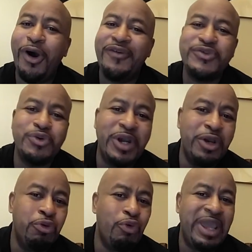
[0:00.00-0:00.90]
off to a
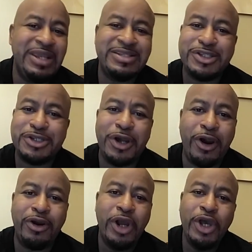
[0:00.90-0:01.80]
great
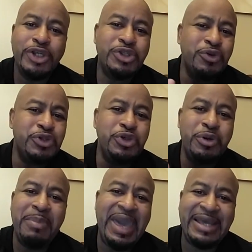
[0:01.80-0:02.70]
start so that you
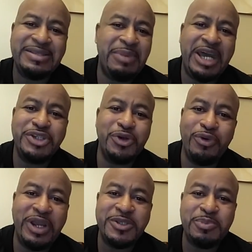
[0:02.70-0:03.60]
can maximize
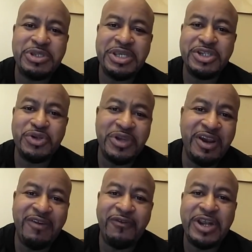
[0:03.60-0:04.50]
your greatest potential
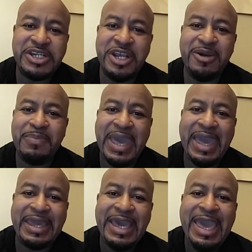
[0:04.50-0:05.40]
here at Fresh
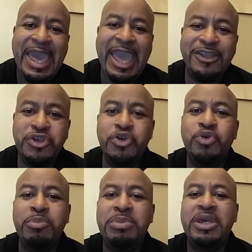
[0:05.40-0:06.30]
Impact and
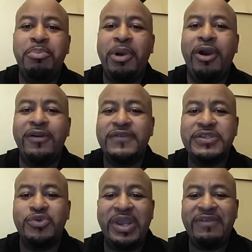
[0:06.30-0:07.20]
you can be a part of
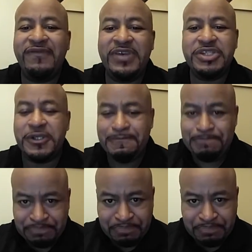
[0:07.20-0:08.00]
this great vision